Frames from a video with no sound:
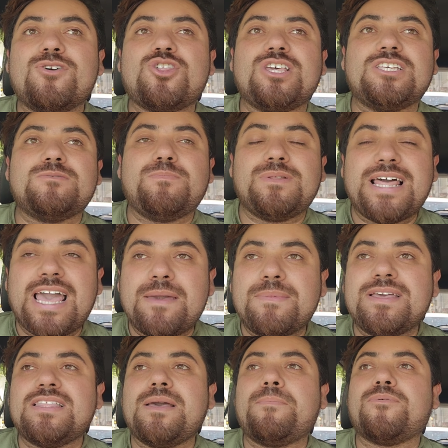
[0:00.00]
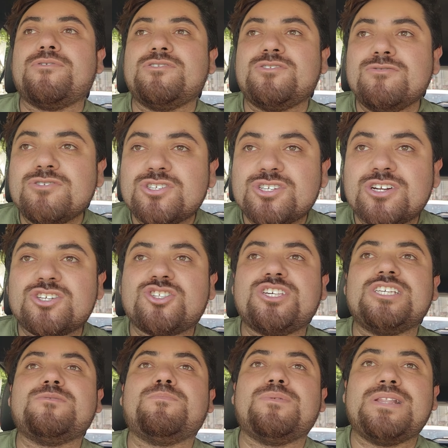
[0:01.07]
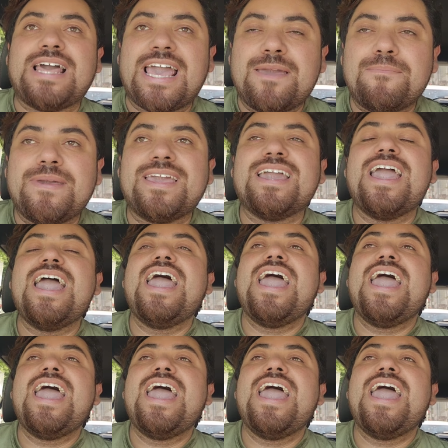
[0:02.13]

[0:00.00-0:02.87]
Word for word: she's blaming the producer, she's blaming